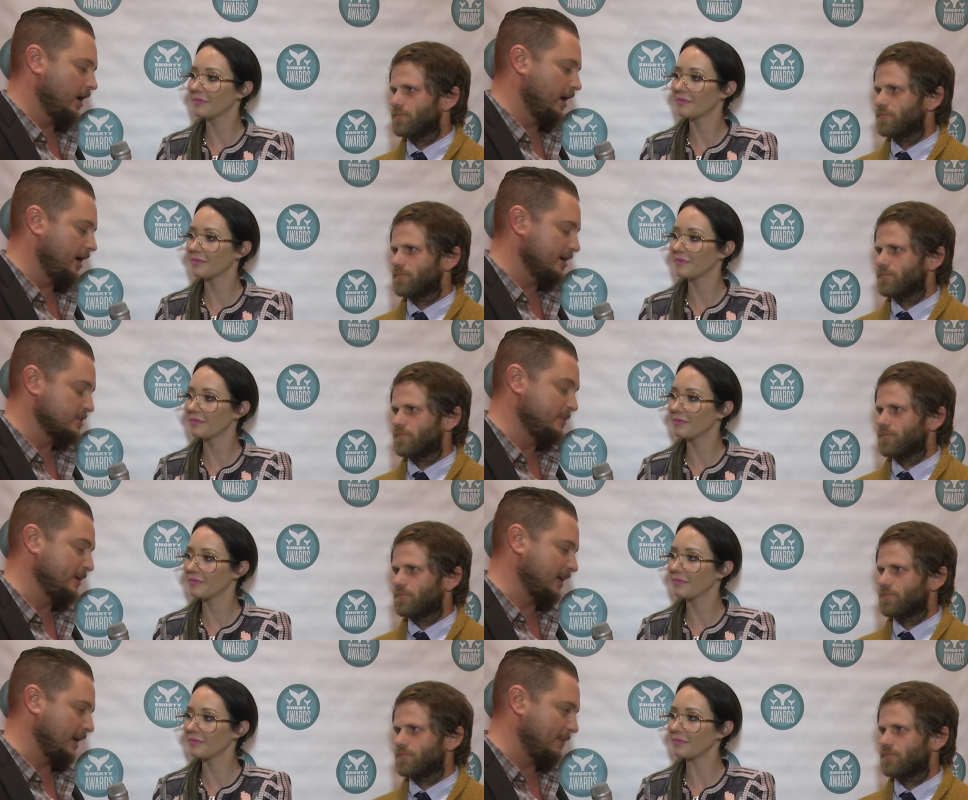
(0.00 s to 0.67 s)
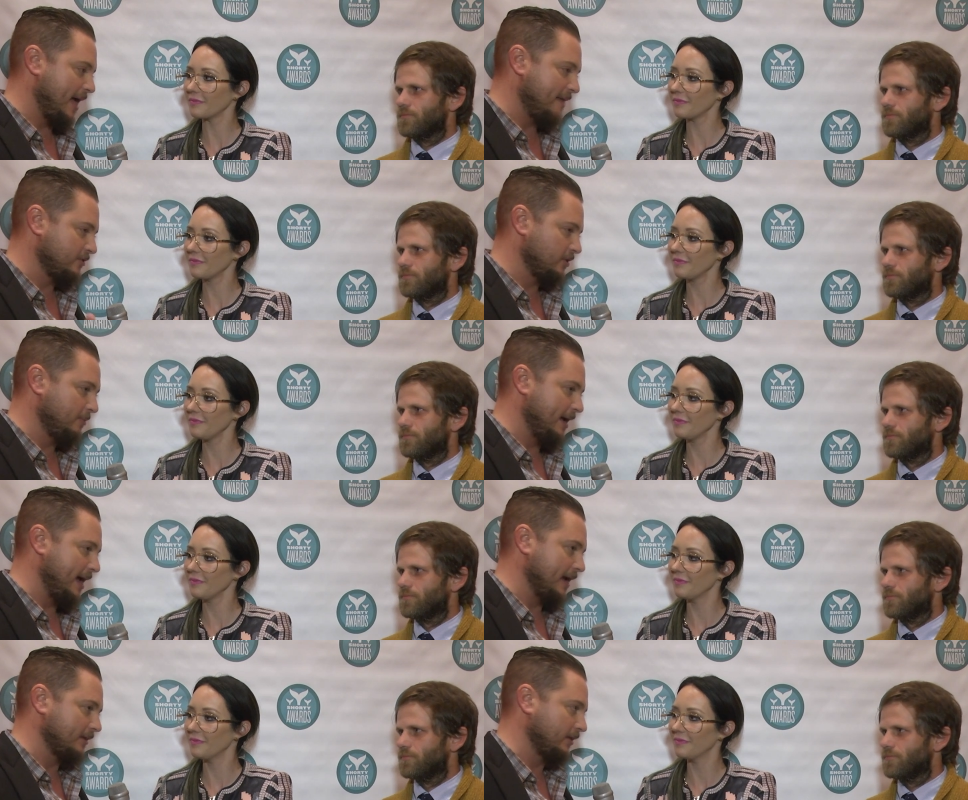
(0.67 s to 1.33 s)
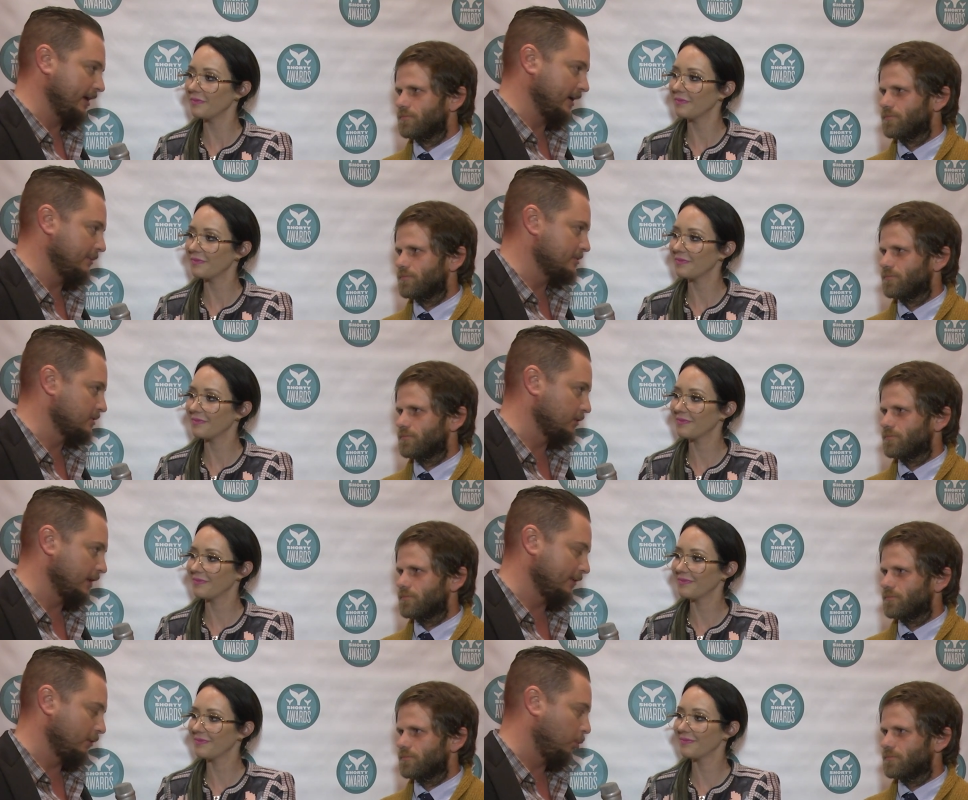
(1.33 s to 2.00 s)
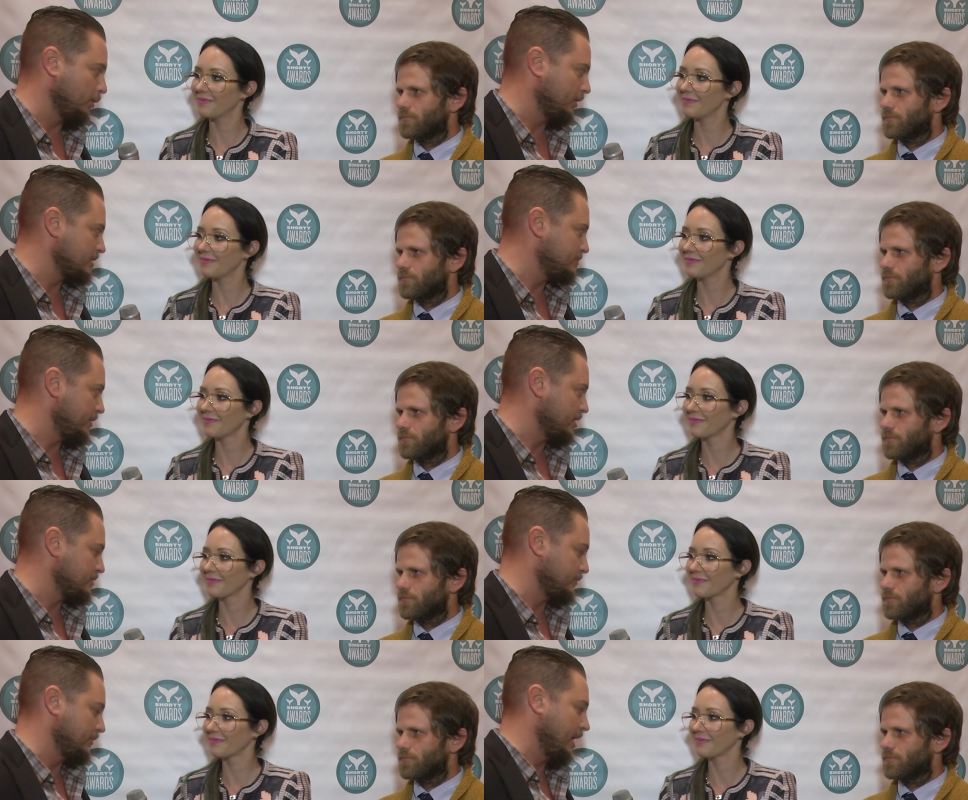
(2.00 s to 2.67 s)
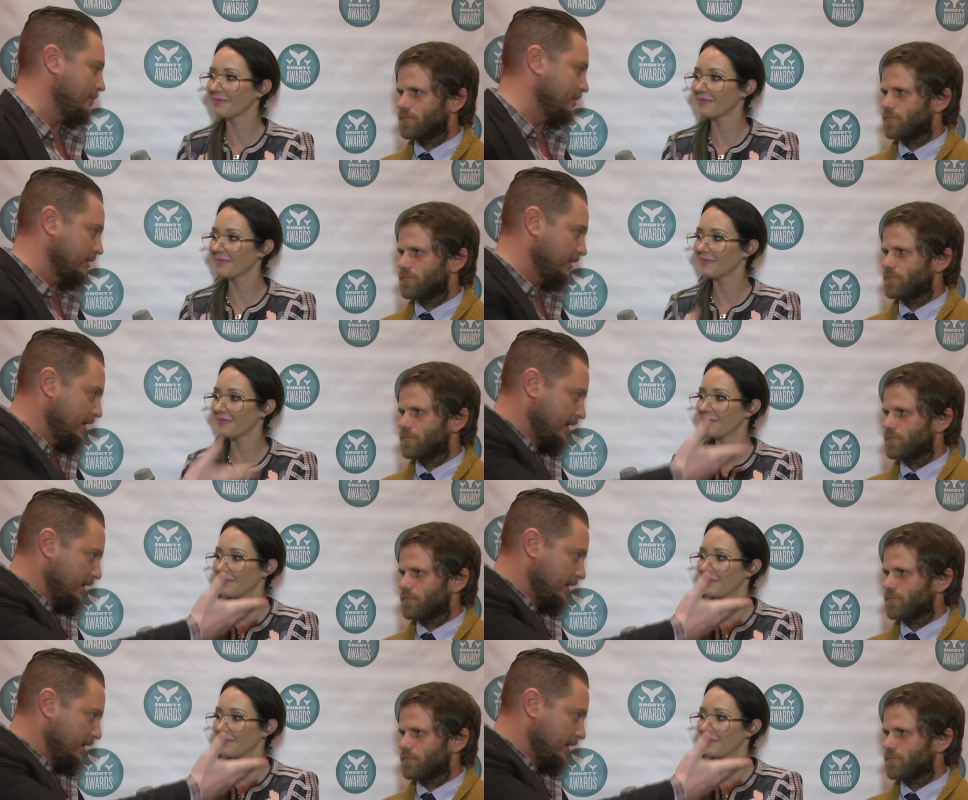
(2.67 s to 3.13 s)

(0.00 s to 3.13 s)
Speaker 1: And speaking on behalf of the band, like, it was a really rewarding experience for them, and